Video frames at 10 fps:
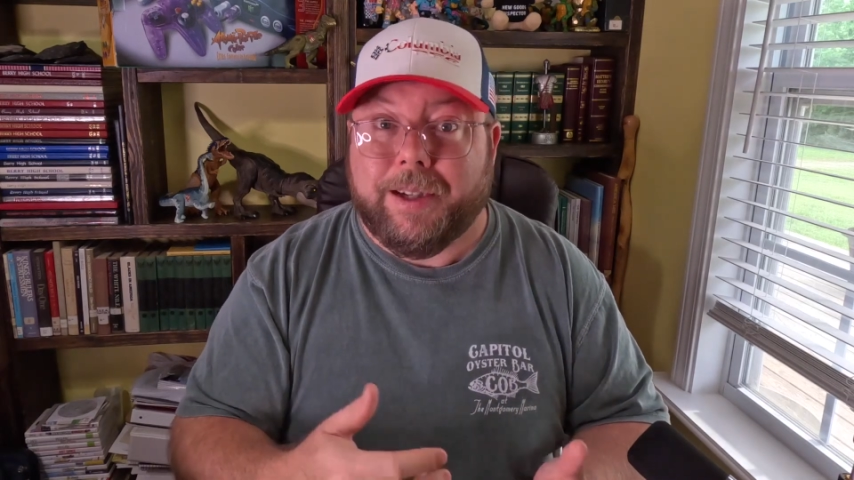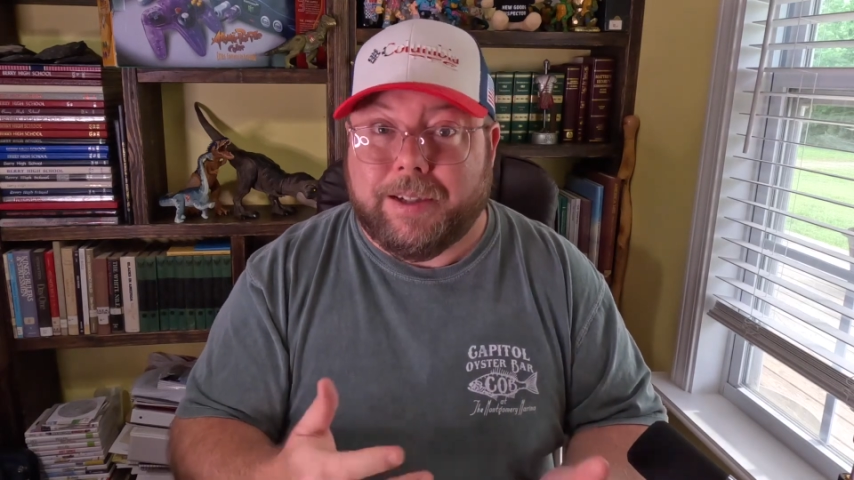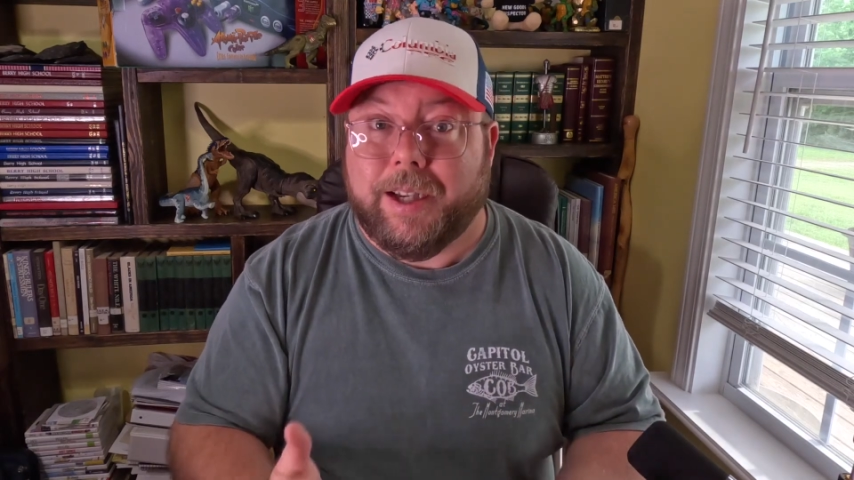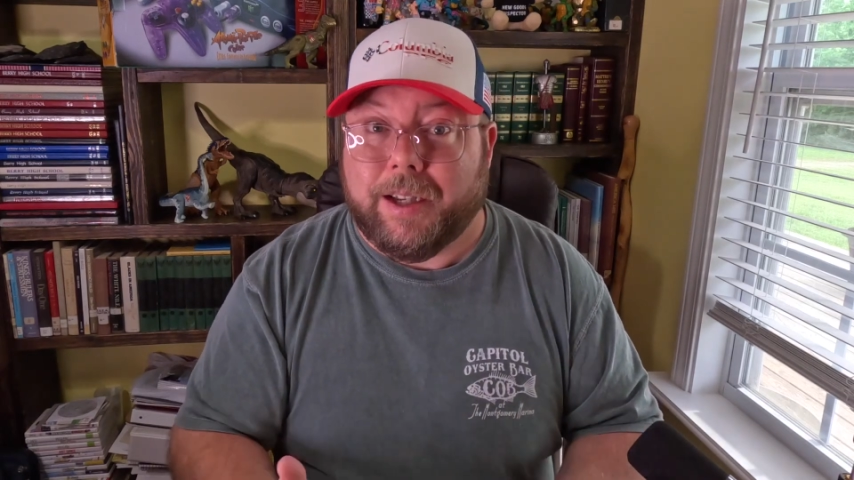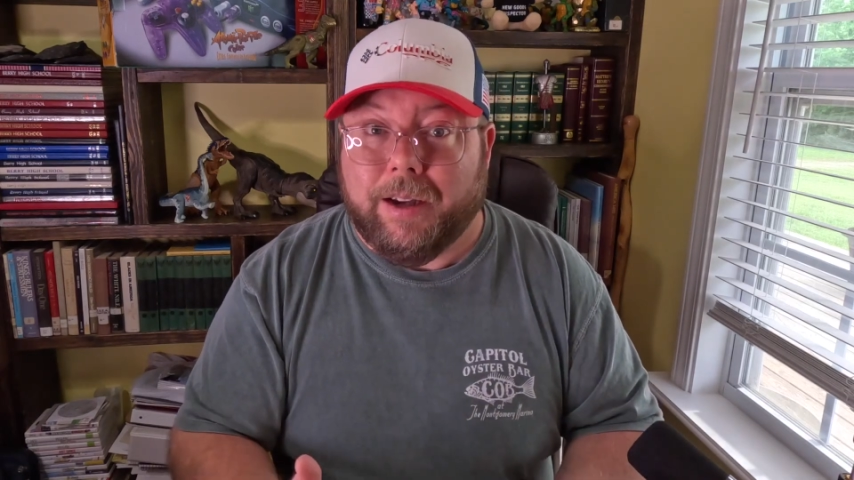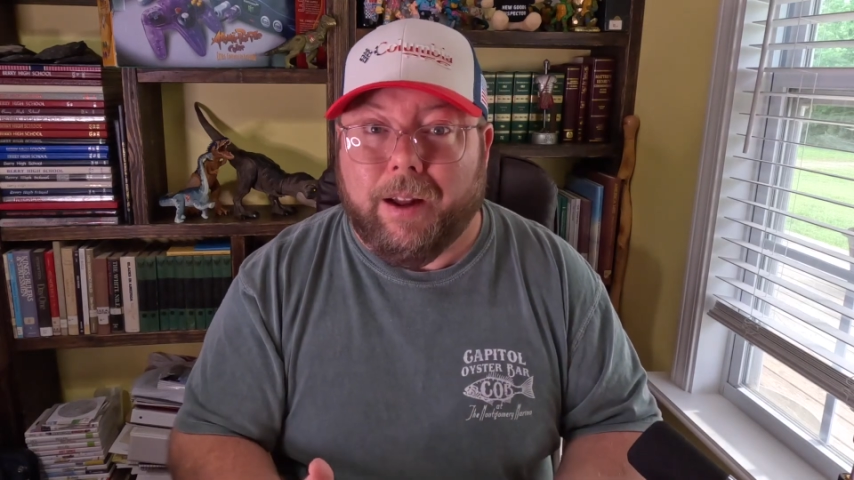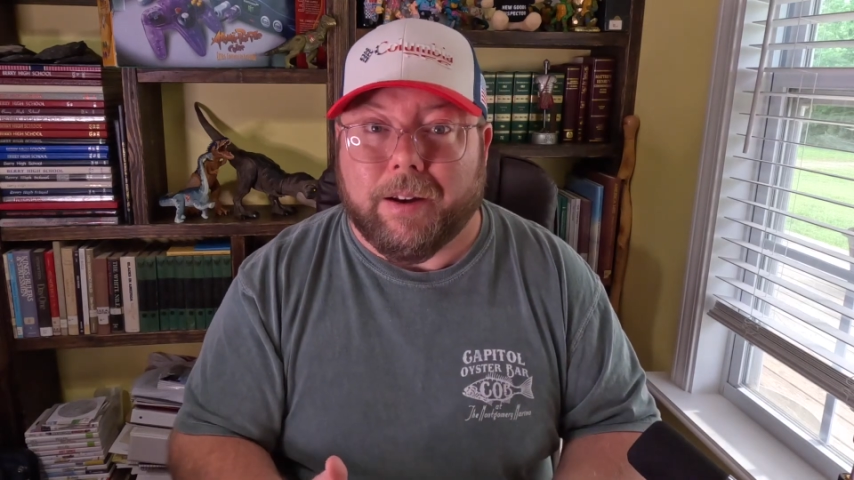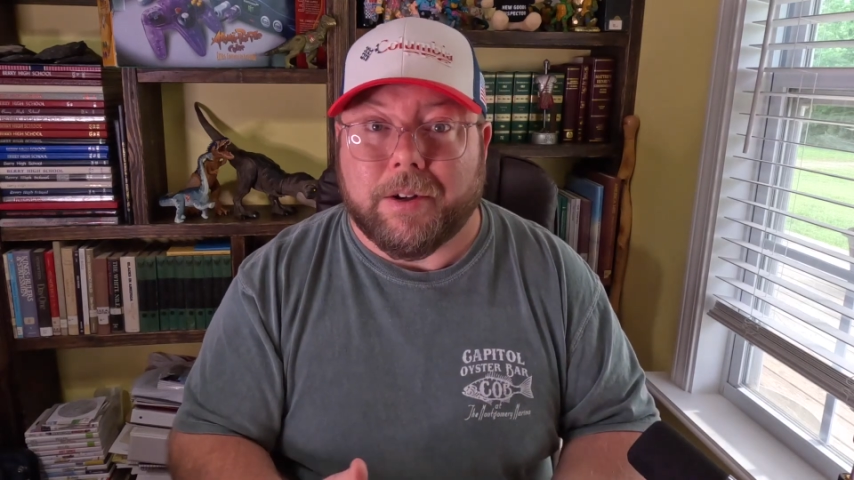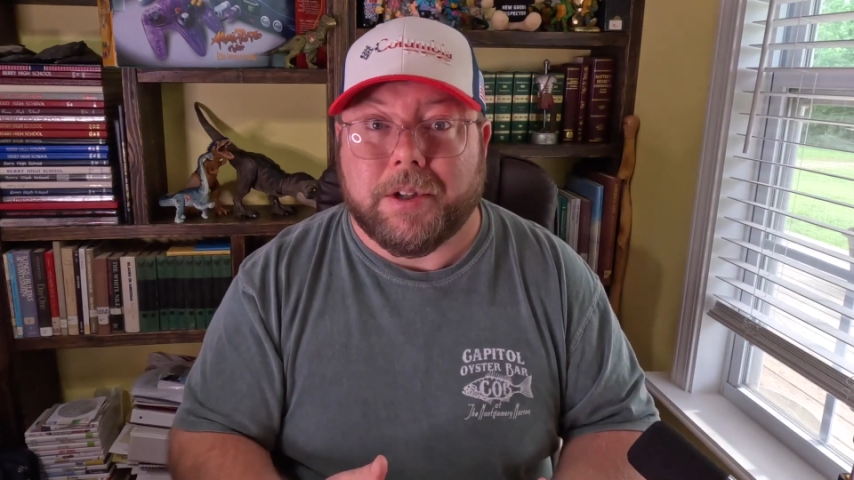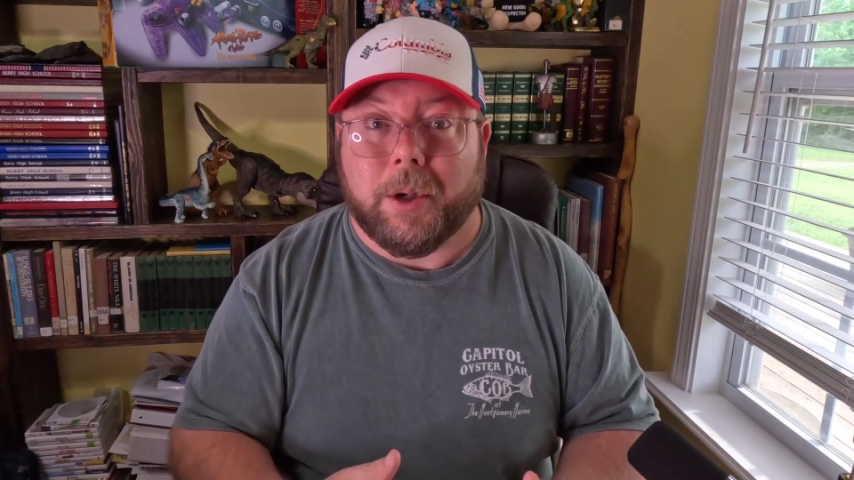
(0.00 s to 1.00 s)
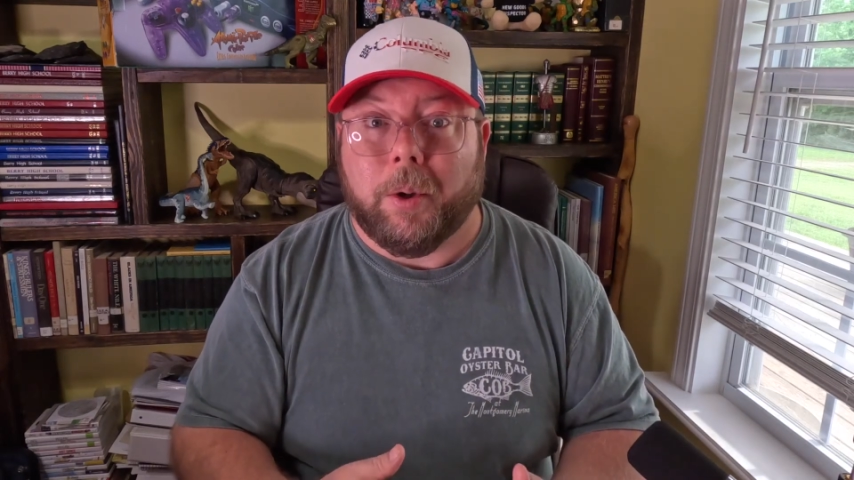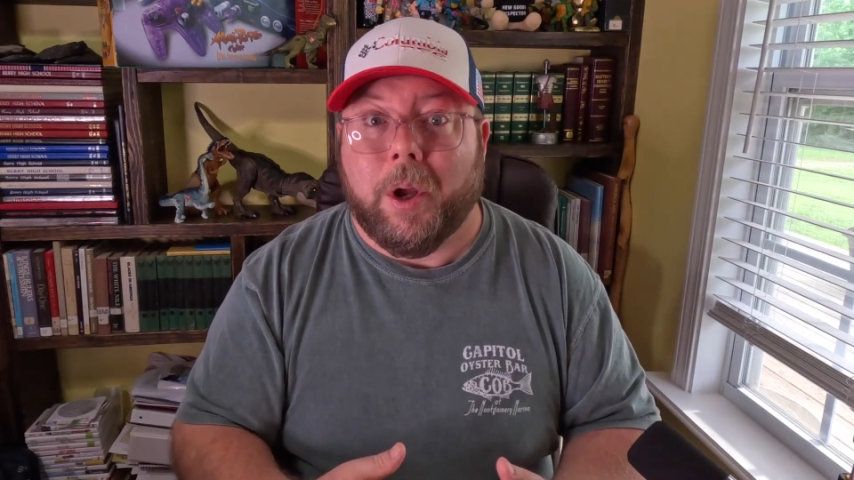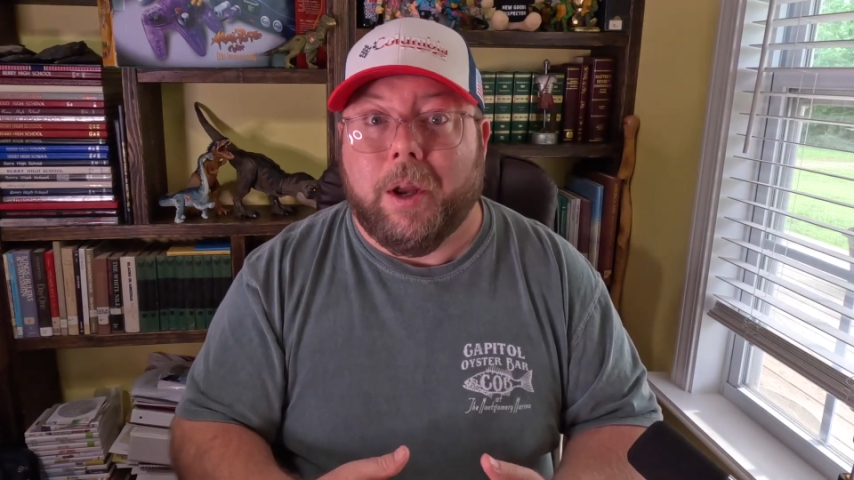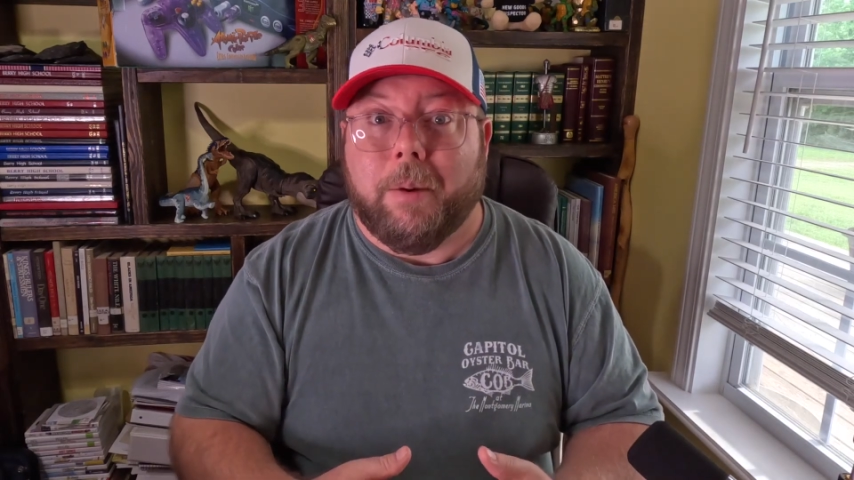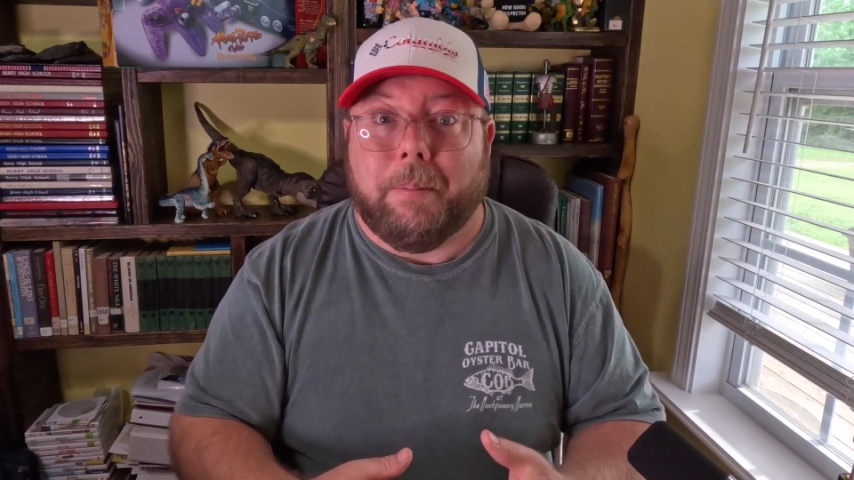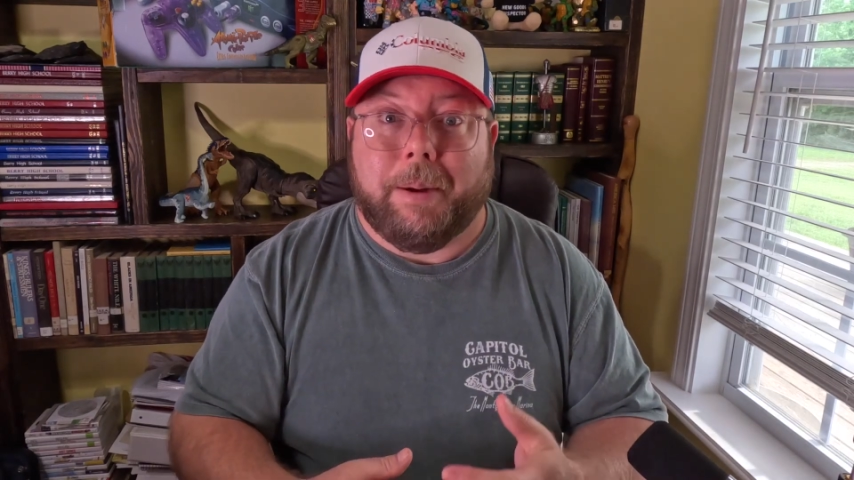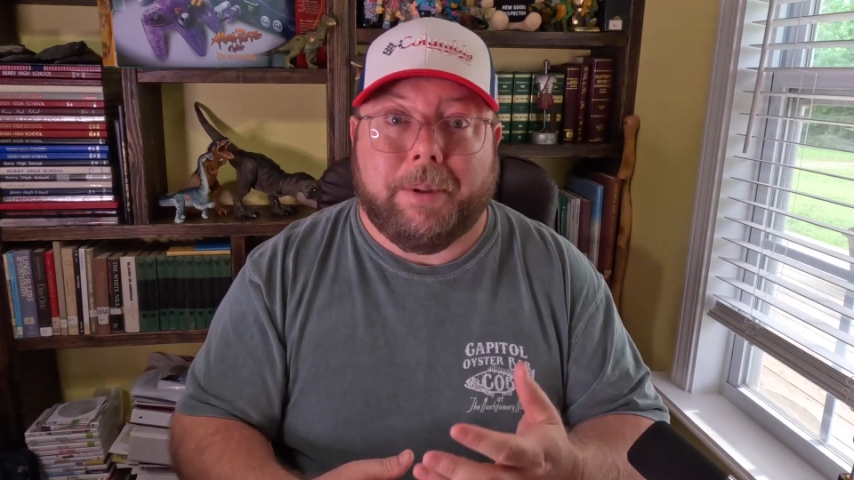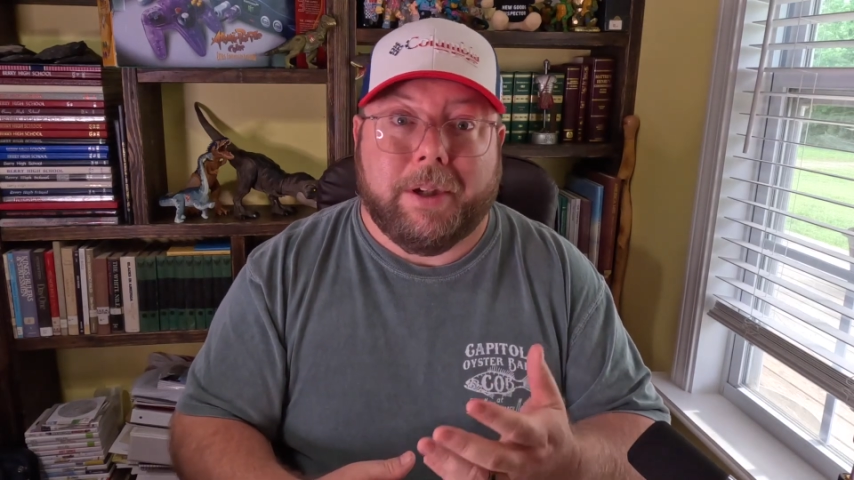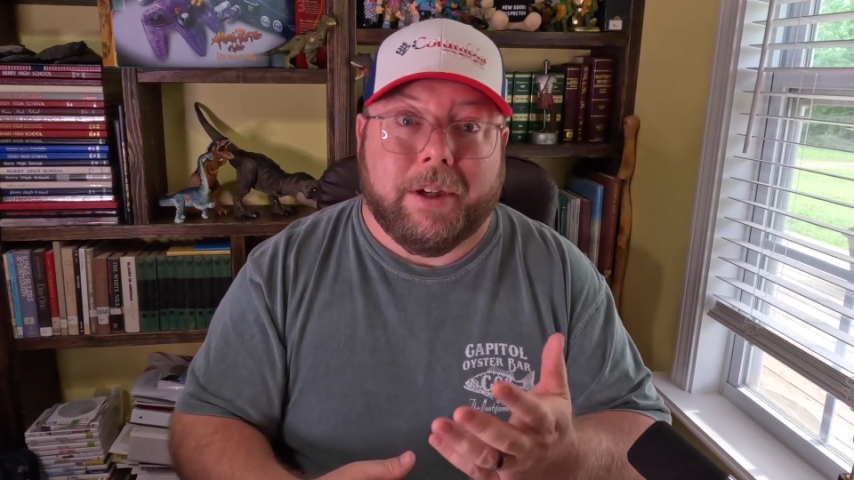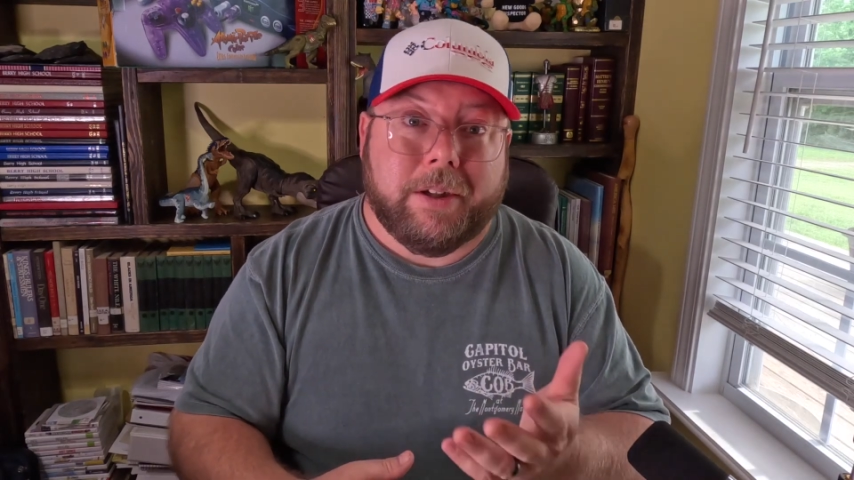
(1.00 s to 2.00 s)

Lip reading: $10. So maybe